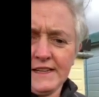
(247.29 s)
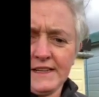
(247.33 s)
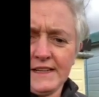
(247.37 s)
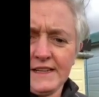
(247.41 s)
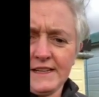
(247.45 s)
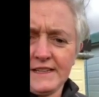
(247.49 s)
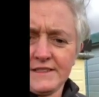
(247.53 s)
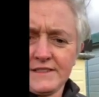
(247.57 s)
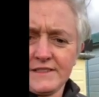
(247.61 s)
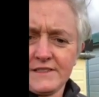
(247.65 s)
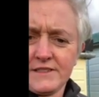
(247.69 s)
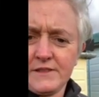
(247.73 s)

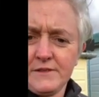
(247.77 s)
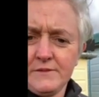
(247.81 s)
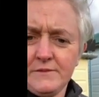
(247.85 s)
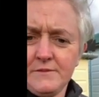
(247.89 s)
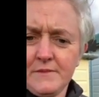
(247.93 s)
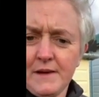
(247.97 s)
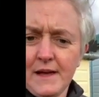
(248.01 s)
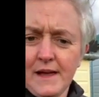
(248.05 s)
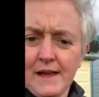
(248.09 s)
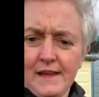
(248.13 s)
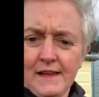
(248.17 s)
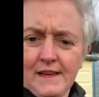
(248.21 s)
is to
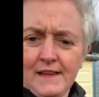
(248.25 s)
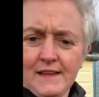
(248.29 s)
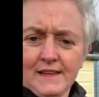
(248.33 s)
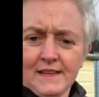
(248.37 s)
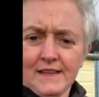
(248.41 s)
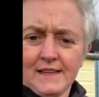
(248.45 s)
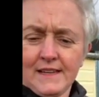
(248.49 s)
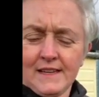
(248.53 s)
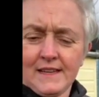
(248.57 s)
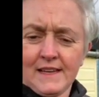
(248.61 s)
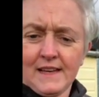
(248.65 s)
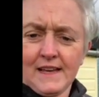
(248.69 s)

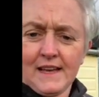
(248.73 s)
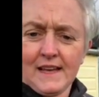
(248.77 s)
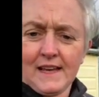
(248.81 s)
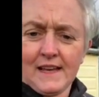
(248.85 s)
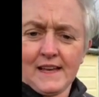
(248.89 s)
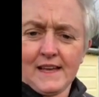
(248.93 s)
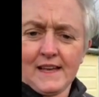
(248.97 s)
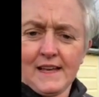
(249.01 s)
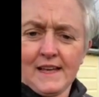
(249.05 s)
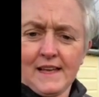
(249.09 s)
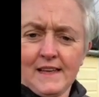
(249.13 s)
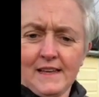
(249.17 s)
make
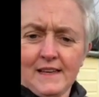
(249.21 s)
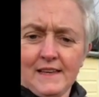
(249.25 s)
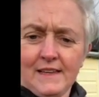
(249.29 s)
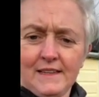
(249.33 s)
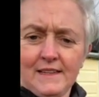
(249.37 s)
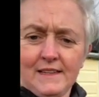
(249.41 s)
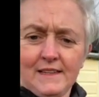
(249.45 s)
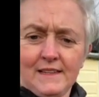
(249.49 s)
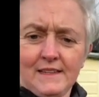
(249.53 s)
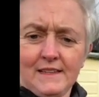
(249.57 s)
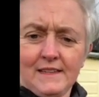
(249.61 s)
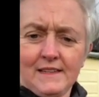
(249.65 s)

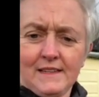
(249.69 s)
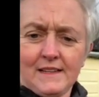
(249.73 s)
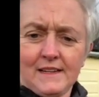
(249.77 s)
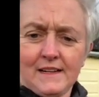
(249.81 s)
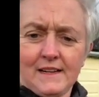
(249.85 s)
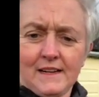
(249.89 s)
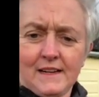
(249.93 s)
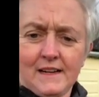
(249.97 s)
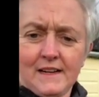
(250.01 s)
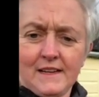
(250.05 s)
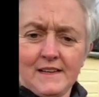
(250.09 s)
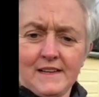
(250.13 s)
a
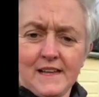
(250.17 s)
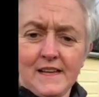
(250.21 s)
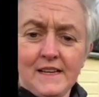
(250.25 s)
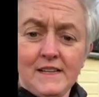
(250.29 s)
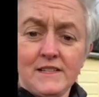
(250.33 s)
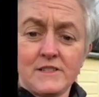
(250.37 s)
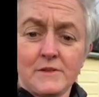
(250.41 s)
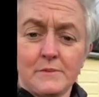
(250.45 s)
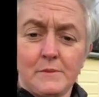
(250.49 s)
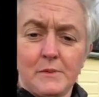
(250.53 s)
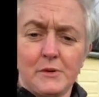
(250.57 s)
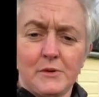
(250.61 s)

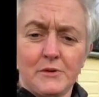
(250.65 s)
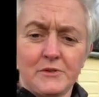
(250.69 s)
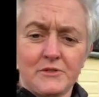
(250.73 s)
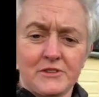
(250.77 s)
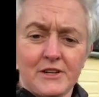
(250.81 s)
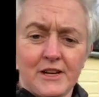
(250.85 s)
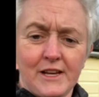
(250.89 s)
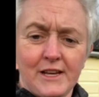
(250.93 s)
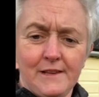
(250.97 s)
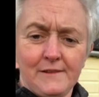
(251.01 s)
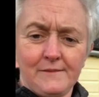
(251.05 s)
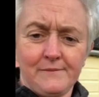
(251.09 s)
nature
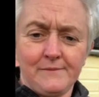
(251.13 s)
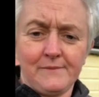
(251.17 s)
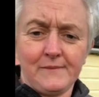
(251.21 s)
portrait.